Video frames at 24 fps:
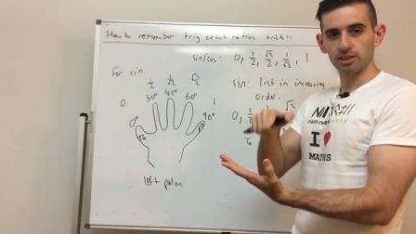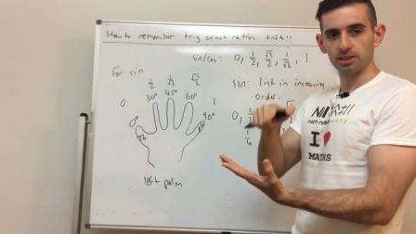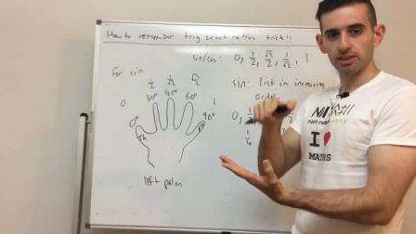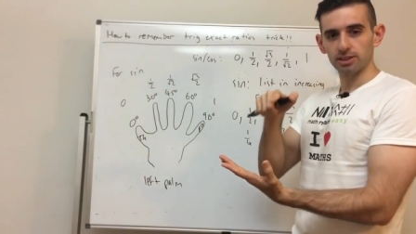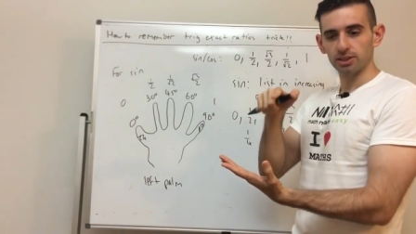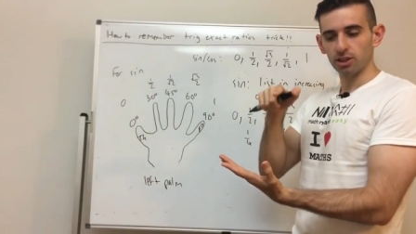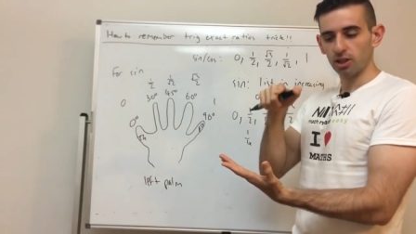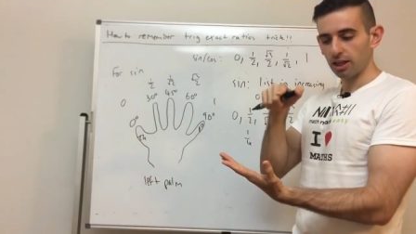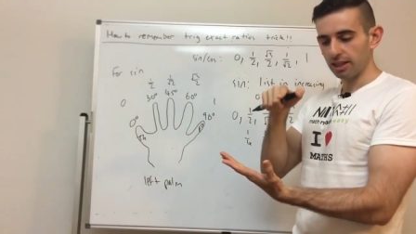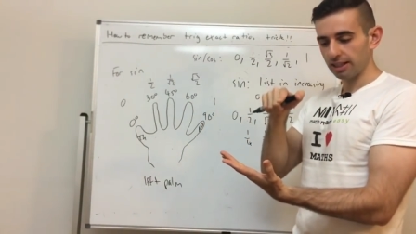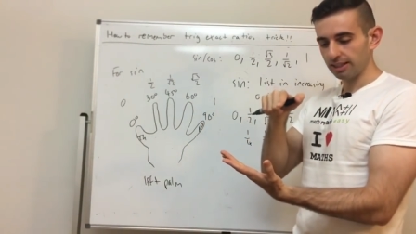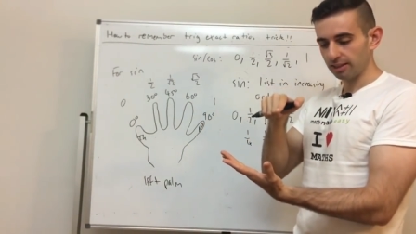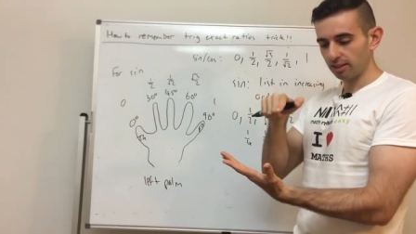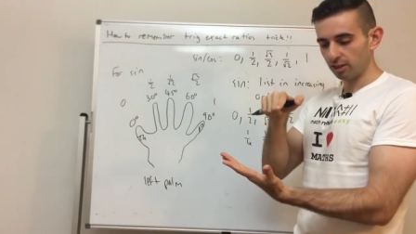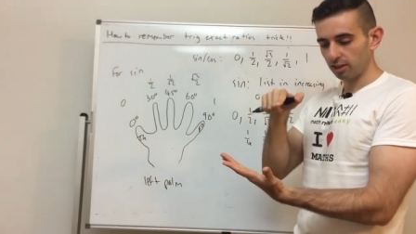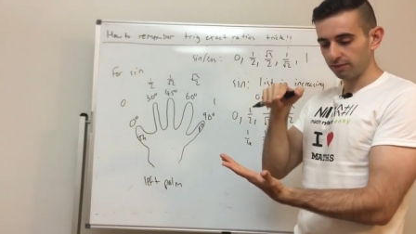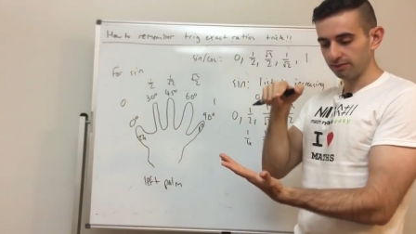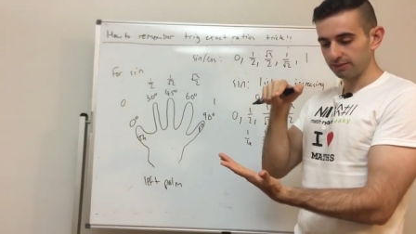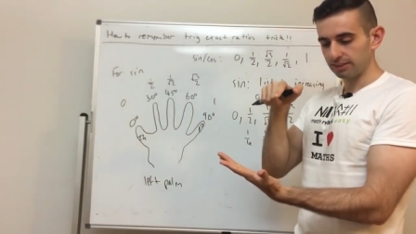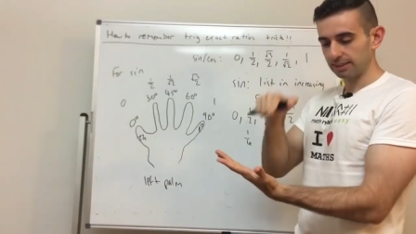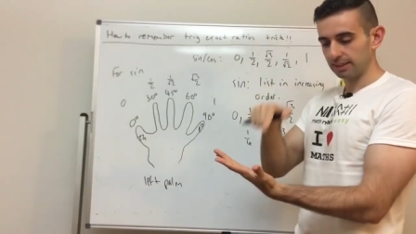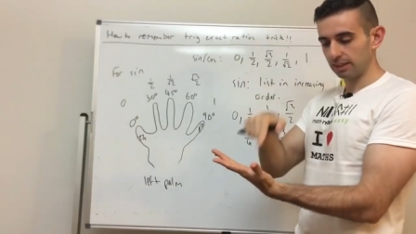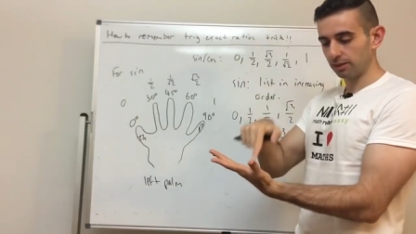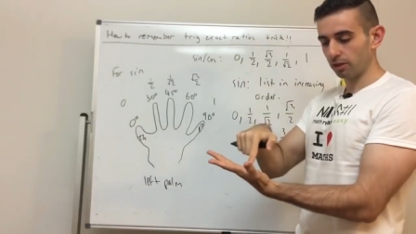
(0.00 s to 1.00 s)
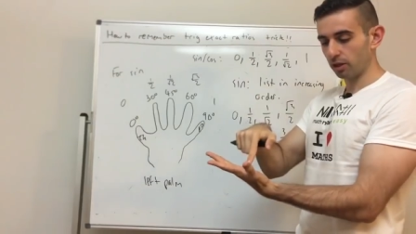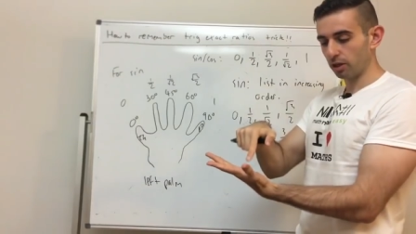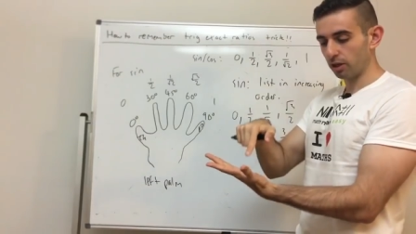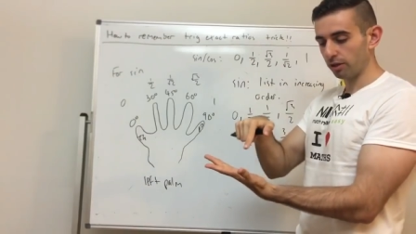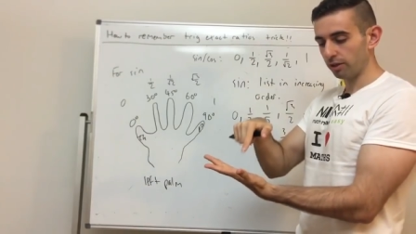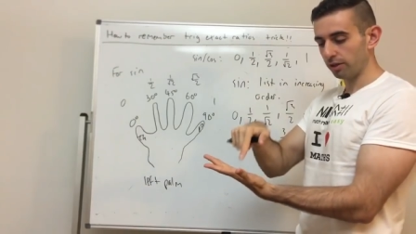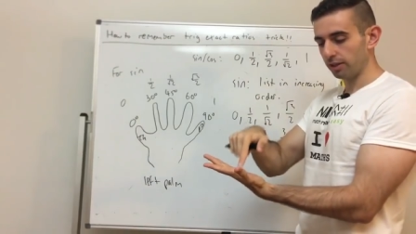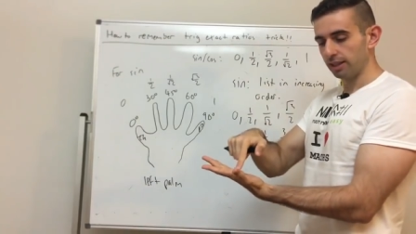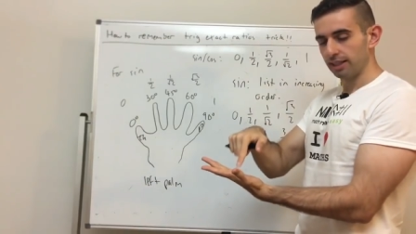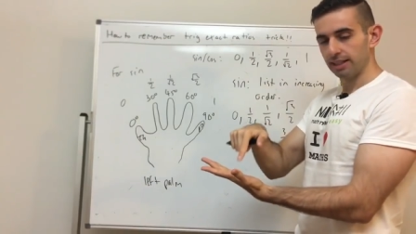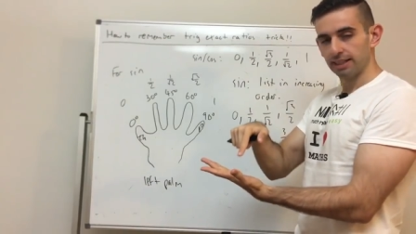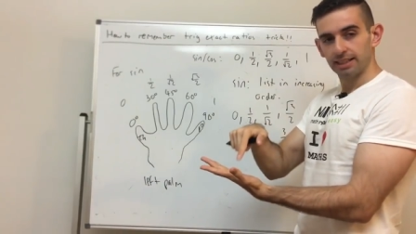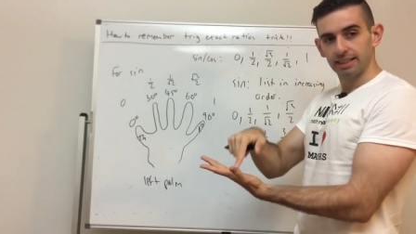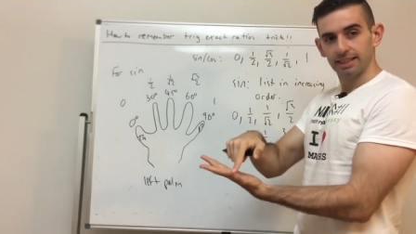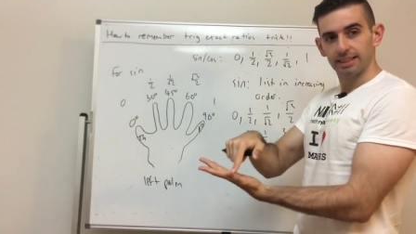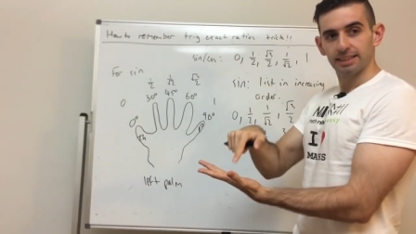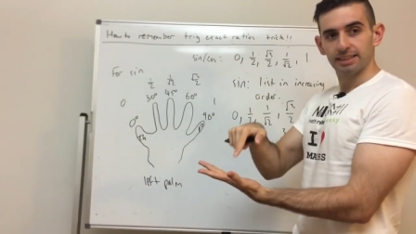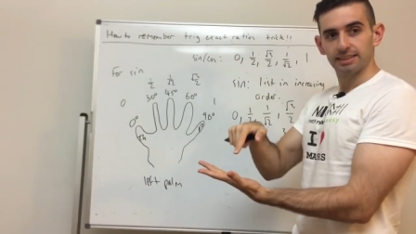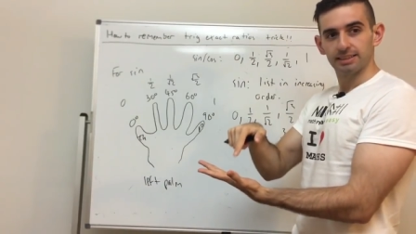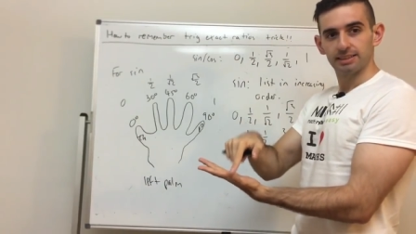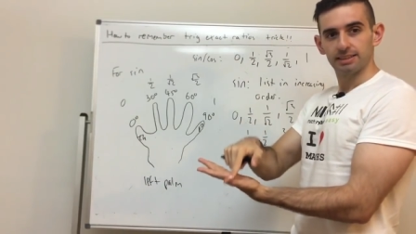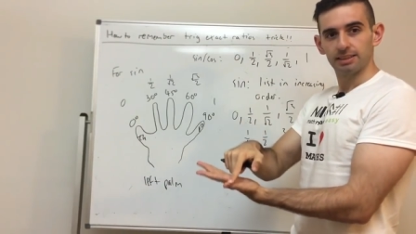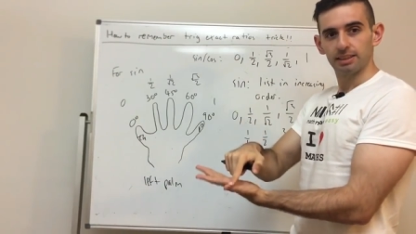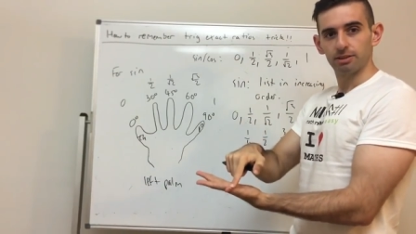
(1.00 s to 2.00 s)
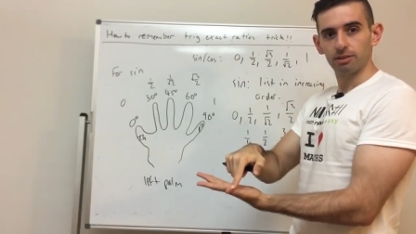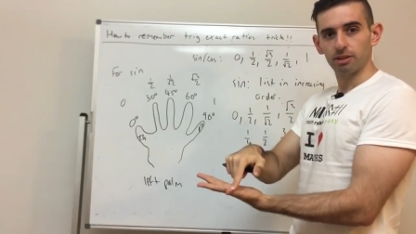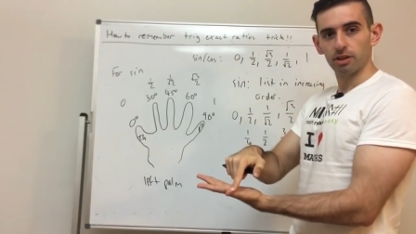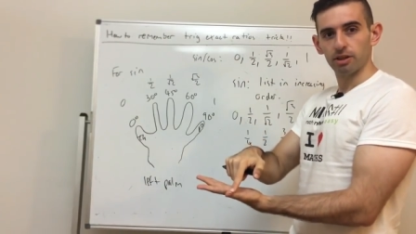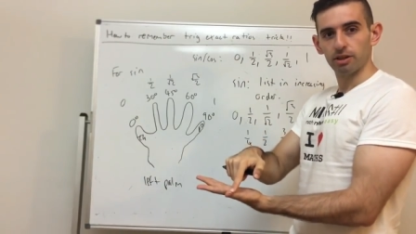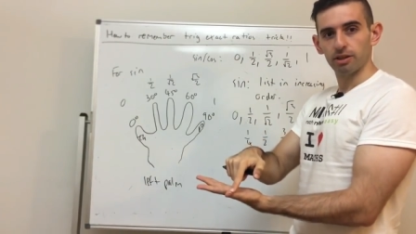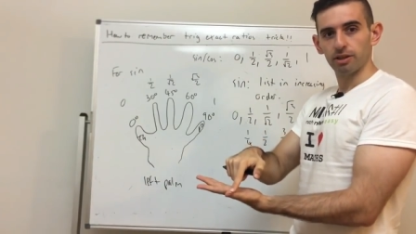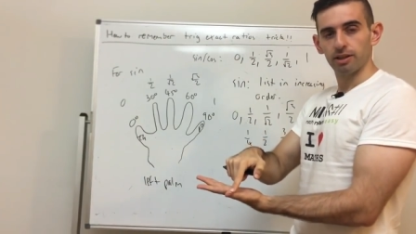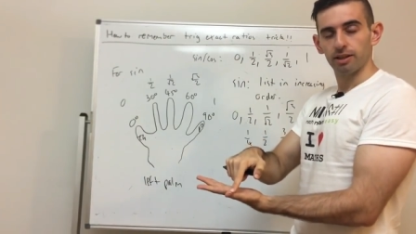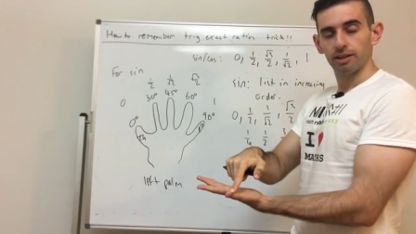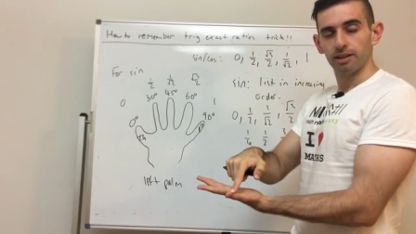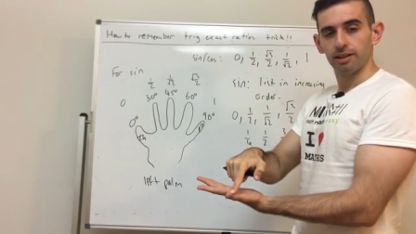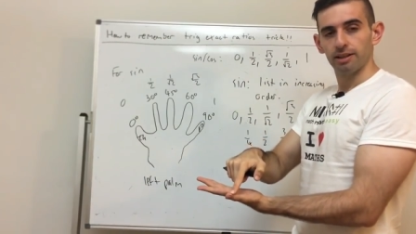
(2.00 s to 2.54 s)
So sine of 0 is 0.